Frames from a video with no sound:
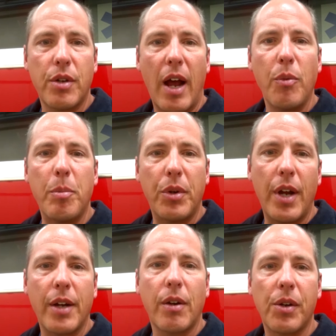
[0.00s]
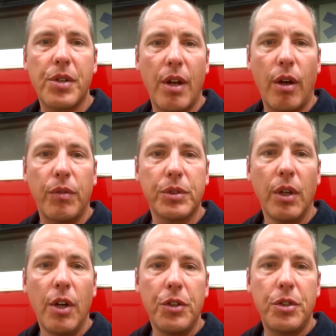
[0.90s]
How do we protect ourselves
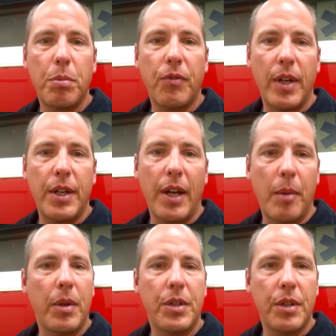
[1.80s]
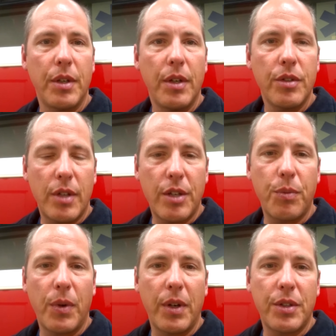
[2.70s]
to prevent damage? So that's
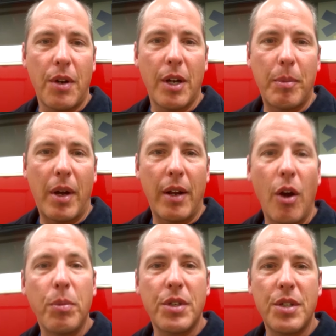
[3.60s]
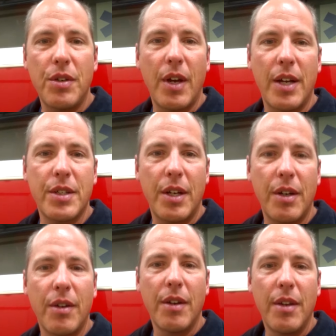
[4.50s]
what we're going to talk about. I hope to see you guys
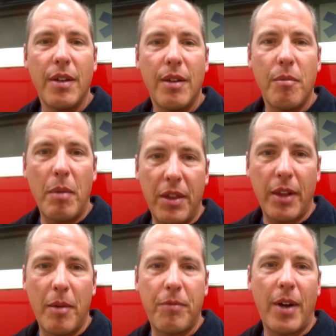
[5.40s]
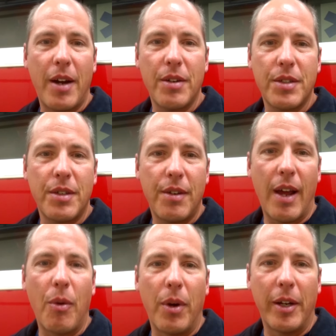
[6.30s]
there. Meth lab fires,
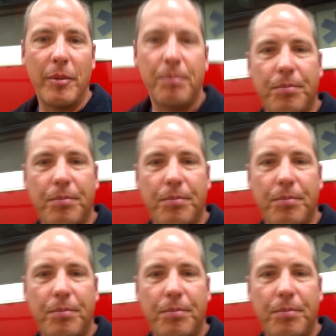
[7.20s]
now what?